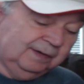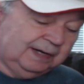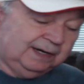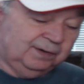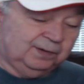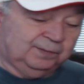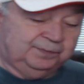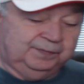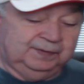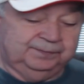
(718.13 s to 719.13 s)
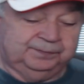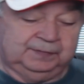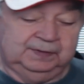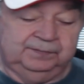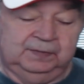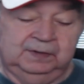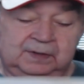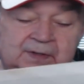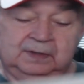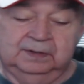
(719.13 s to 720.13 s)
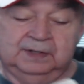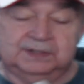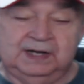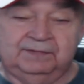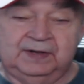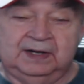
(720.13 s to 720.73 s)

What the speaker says: I don't know. It does have the